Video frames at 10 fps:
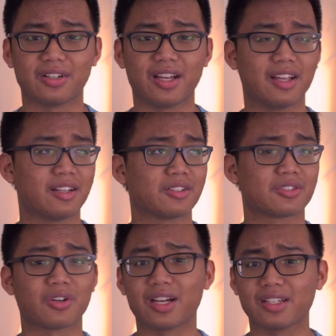and
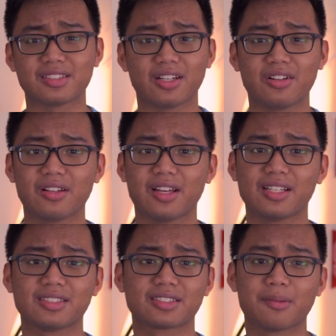try to tell
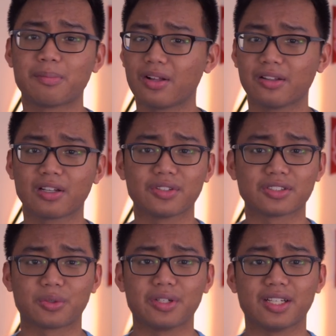as compelling of a
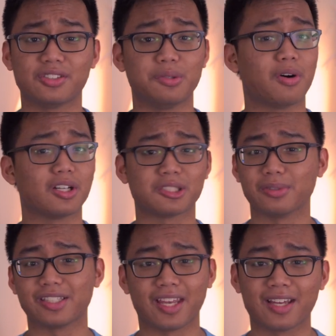story as you
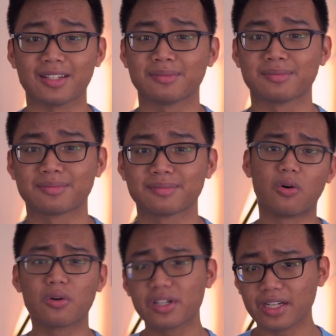possibly can.
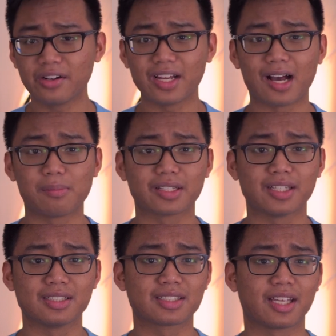Ordinary
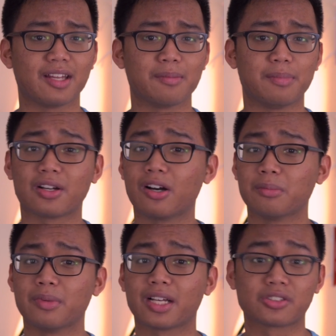applicants can
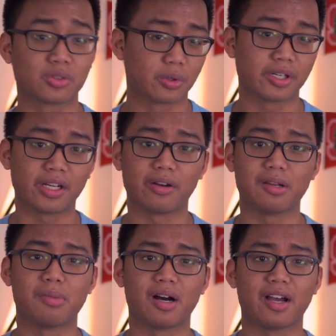become extraordinary
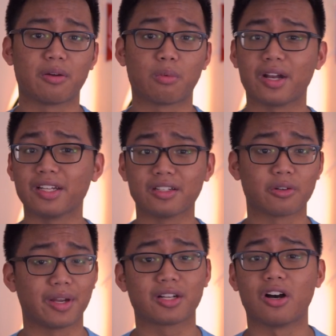by writing a
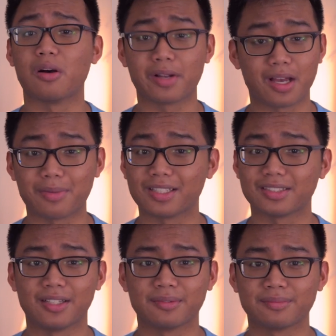great Common App
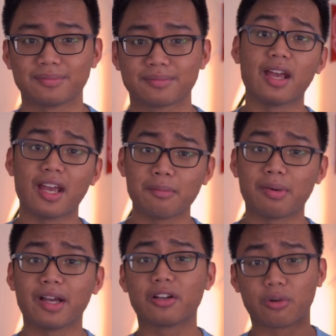essay. And
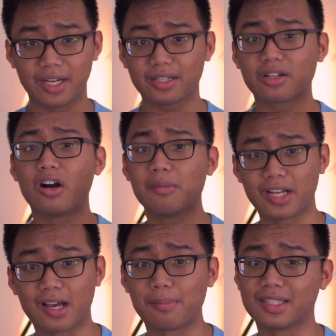by great Common
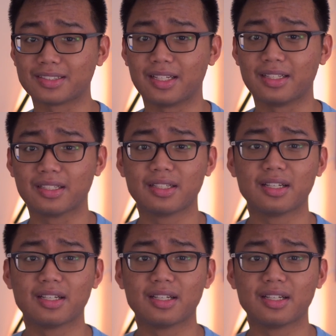App essay,